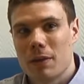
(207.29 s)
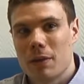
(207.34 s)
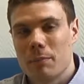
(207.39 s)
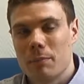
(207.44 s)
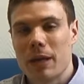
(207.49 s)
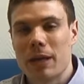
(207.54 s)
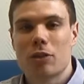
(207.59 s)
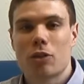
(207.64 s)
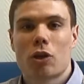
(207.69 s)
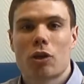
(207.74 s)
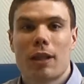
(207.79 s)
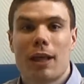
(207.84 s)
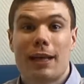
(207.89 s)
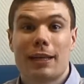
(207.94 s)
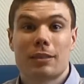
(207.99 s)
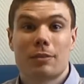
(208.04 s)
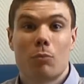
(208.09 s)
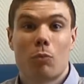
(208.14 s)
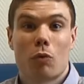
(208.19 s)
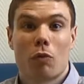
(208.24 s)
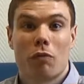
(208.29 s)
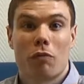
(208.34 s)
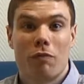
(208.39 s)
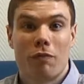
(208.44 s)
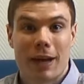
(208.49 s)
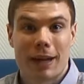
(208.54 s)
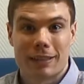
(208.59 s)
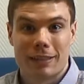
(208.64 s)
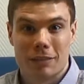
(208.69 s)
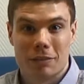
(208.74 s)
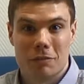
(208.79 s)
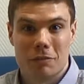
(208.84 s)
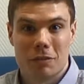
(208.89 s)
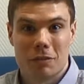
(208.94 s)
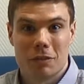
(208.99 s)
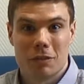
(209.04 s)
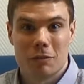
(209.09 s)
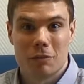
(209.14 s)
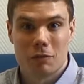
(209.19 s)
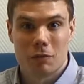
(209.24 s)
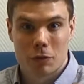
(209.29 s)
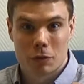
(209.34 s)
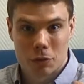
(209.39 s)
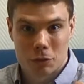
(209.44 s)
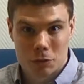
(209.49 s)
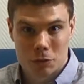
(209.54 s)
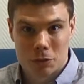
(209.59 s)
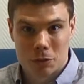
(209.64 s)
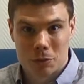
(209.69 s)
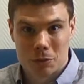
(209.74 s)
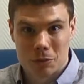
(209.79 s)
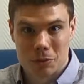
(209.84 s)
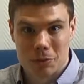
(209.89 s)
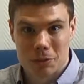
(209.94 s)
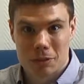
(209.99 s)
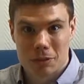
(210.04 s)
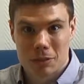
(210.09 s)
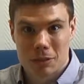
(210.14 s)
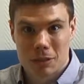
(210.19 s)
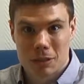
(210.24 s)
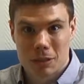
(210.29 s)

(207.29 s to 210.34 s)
make the class more effective for your students.